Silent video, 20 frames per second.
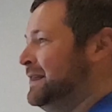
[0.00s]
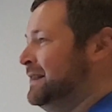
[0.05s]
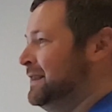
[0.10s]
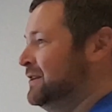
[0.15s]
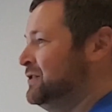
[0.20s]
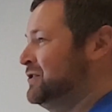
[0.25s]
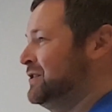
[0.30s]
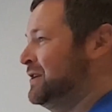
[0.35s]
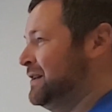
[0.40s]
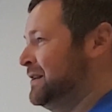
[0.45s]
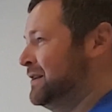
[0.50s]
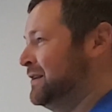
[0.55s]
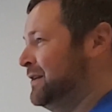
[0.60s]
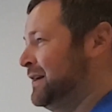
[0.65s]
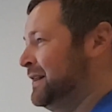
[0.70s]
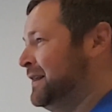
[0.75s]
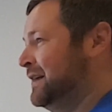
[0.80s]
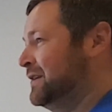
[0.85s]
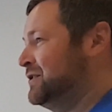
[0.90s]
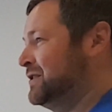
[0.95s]
like digital
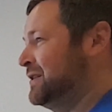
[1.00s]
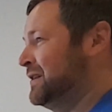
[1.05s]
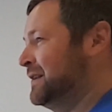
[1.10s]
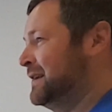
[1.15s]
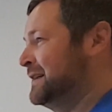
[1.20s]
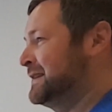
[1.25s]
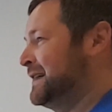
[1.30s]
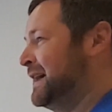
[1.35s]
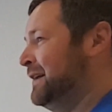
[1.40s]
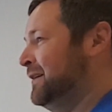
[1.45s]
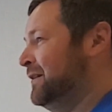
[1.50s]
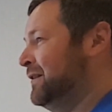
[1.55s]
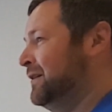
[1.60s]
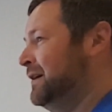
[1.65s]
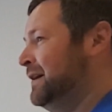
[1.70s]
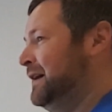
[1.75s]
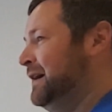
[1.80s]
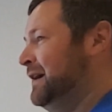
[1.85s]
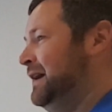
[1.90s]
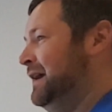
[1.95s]
to a digital designer.